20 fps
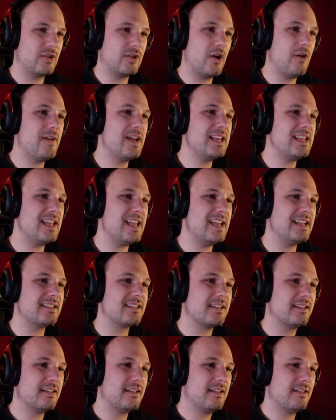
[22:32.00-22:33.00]
go and need
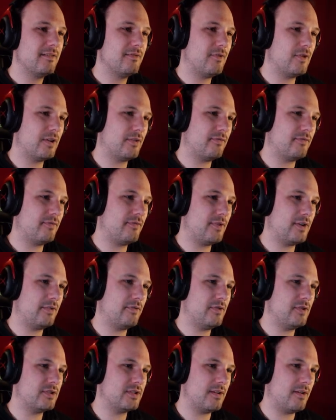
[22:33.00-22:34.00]
for the
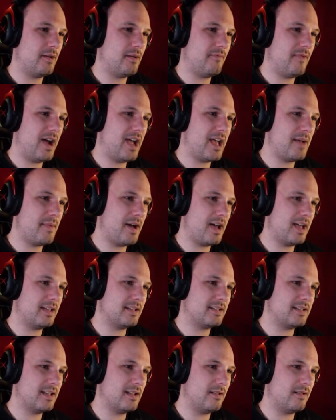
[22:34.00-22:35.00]
future. Do
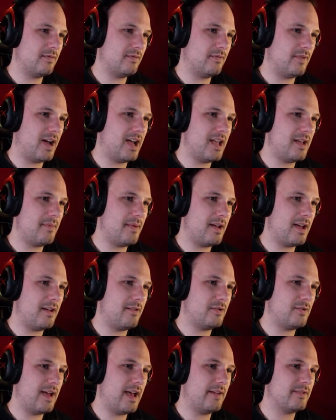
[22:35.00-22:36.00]
I
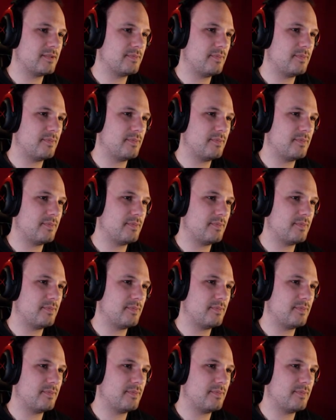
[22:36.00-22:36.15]
have